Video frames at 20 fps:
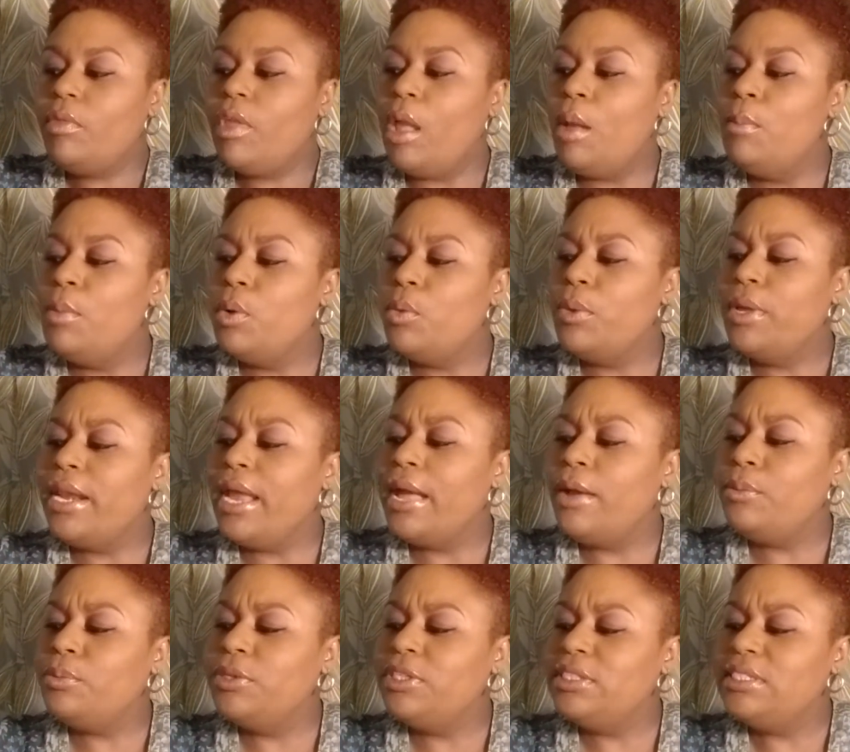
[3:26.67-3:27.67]
But when I
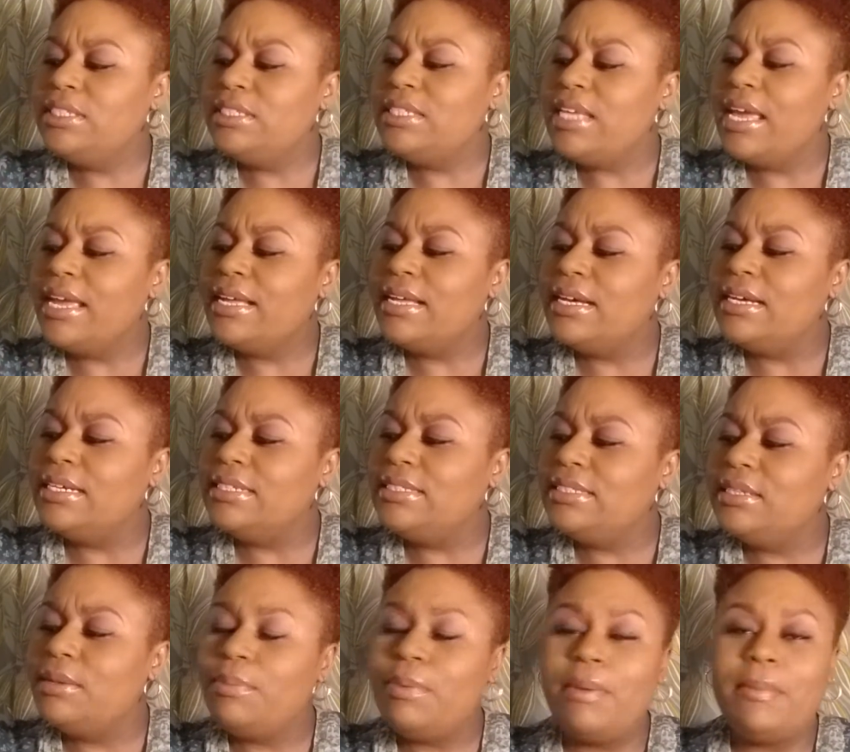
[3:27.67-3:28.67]
went to take a
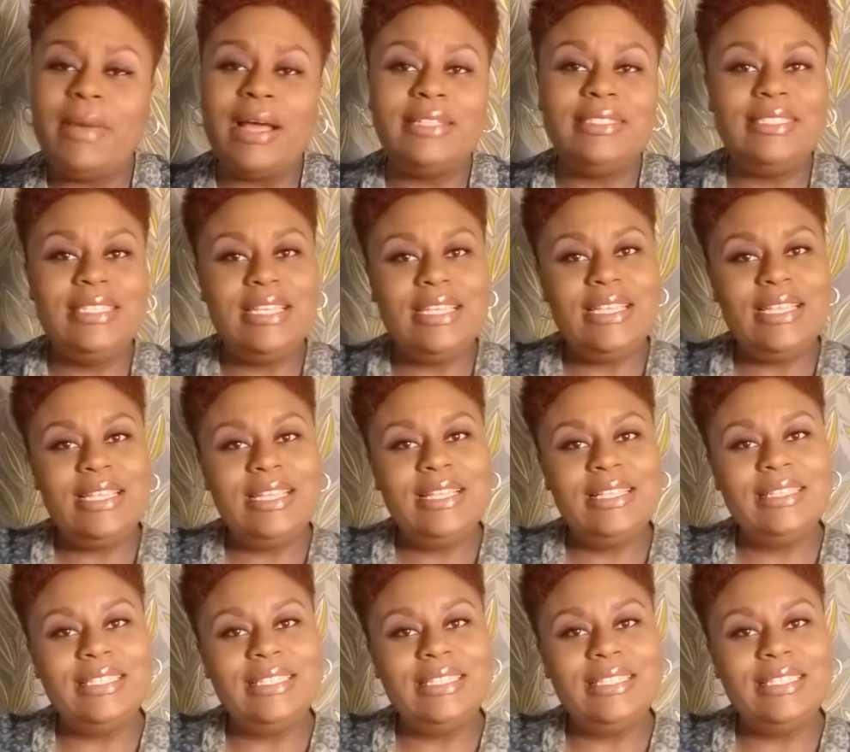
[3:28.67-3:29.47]
sip of my tea,